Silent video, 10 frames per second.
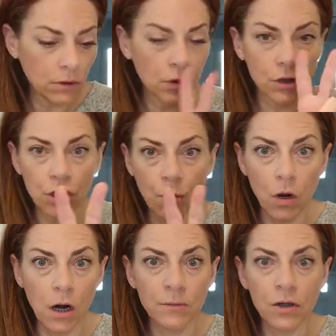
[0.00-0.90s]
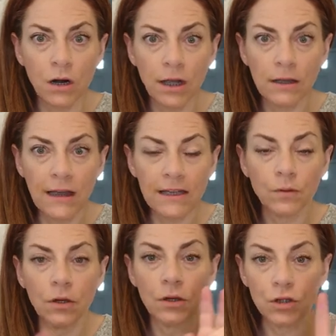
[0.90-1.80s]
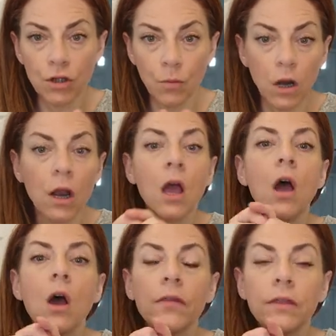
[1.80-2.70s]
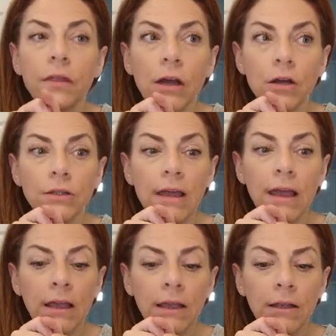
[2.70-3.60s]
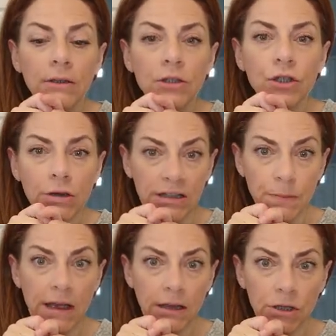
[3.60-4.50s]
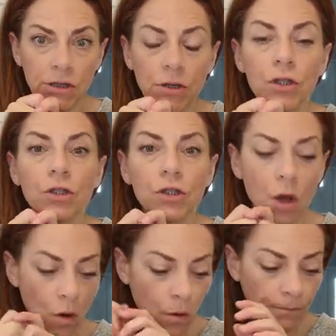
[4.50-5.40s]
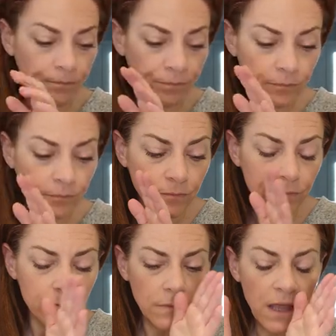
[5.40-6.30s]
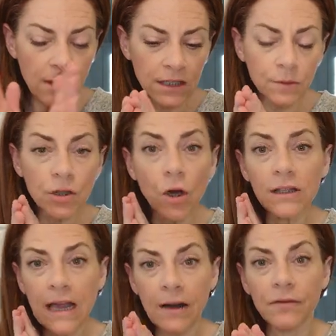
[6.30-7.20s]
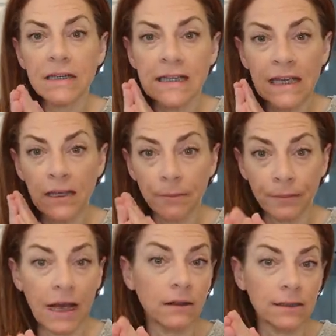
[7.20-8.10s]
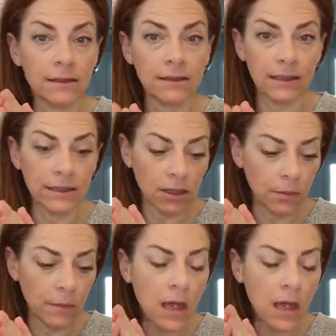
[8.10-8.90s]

there's two more. I'm sorry, not the last one. There's two more. There's a stress package. So this one's called the Everyday Balance System.